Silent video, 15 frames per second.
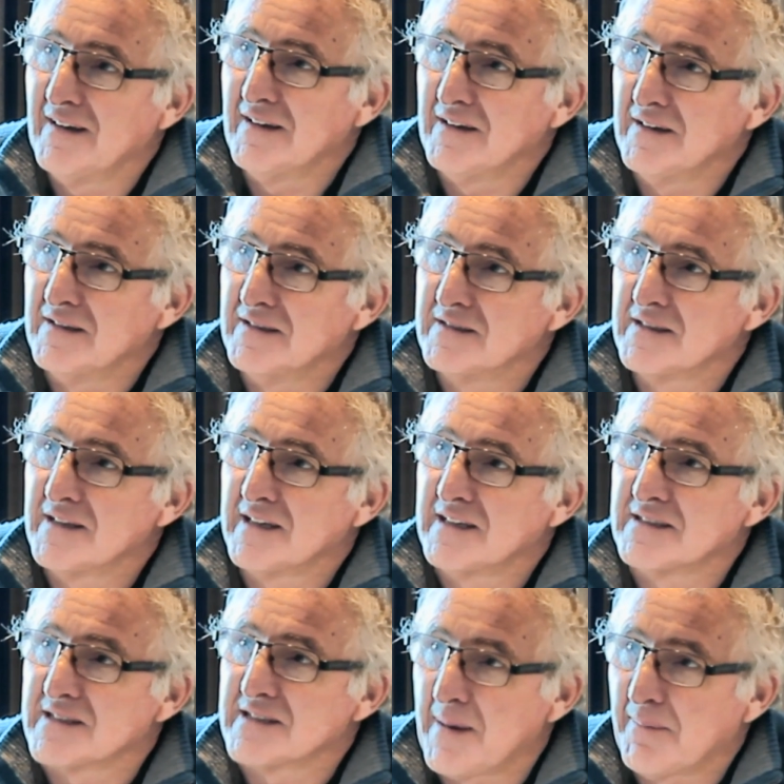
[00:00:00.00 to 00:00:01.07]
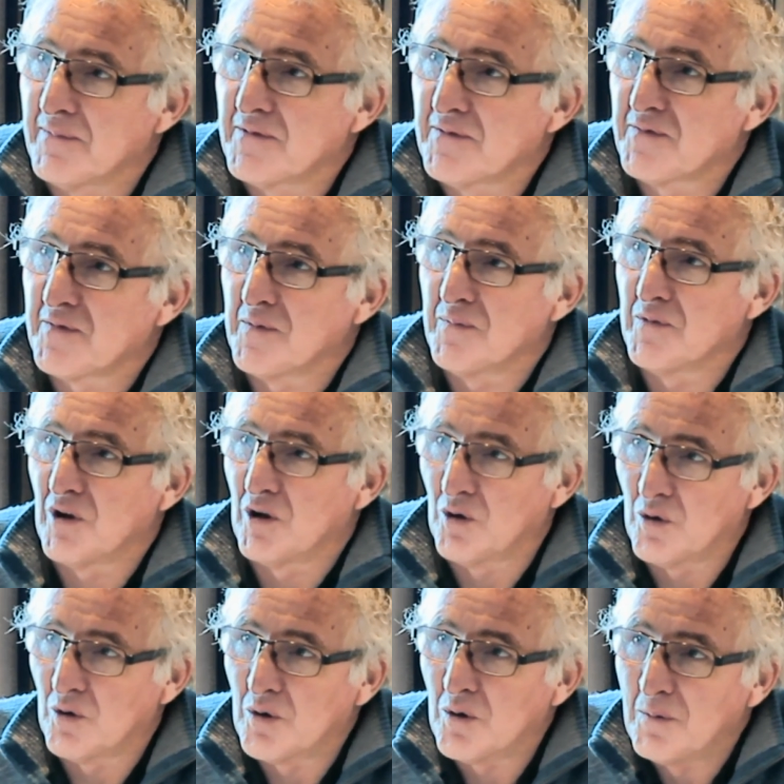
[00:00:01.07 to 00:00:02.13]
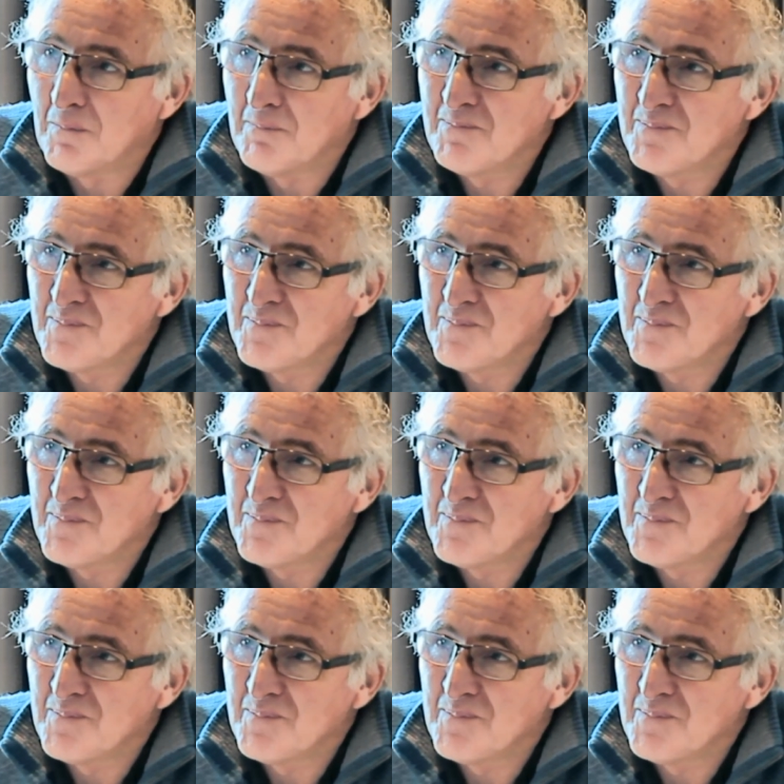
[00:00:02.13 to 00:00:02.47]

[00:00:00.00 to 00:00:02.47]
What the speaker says: is exempt from the law